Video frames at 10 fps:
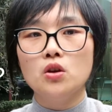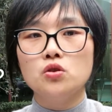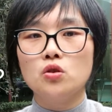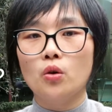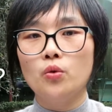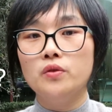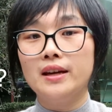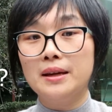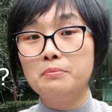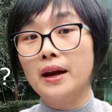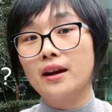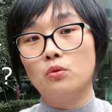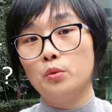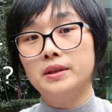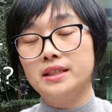so the
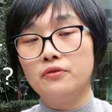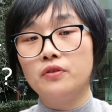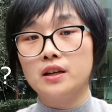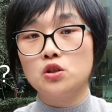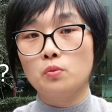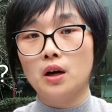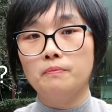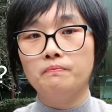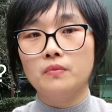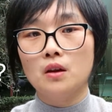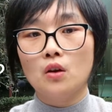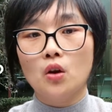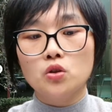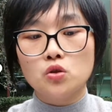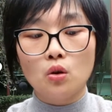impact will be different as well.
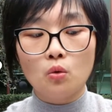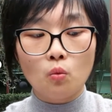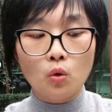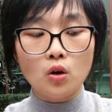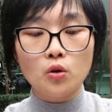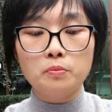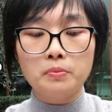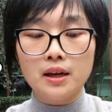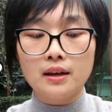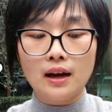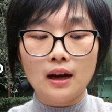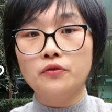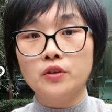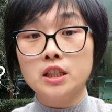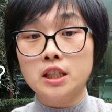So what could be the
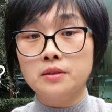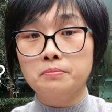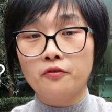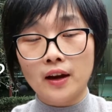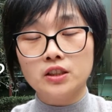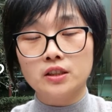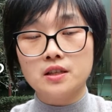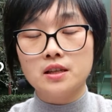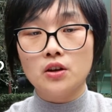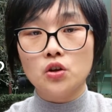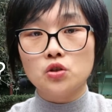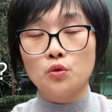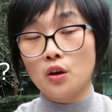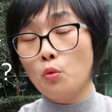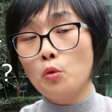differentiating factors?
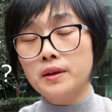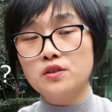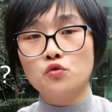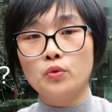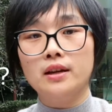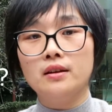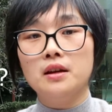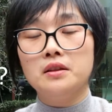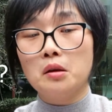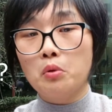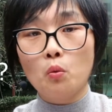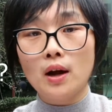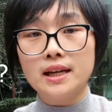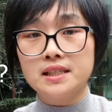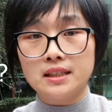So there will be 3. Number
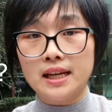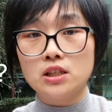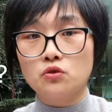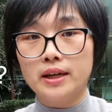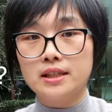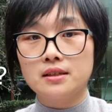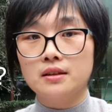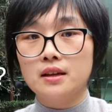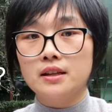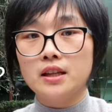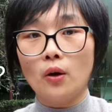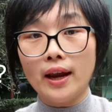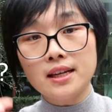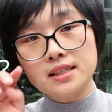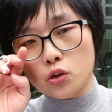1 is the tax rates. Now,
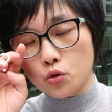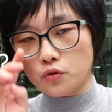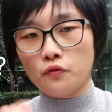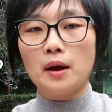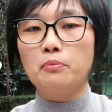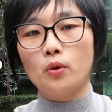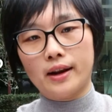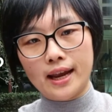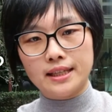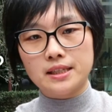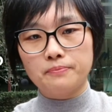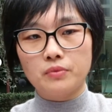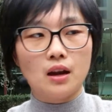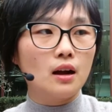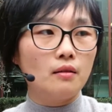ANZ use 5.8.
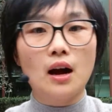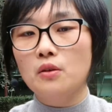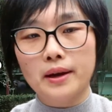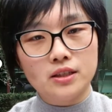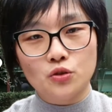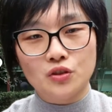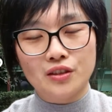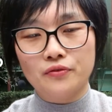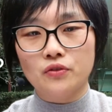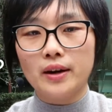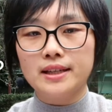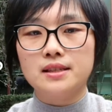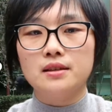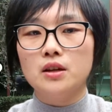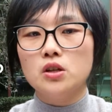Other banks use different
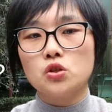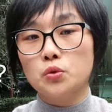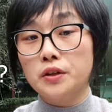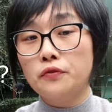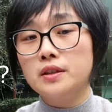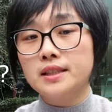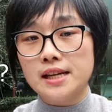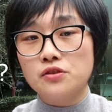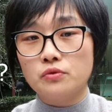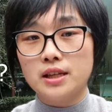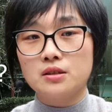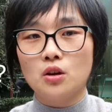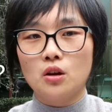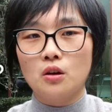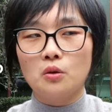rates. So different tax rates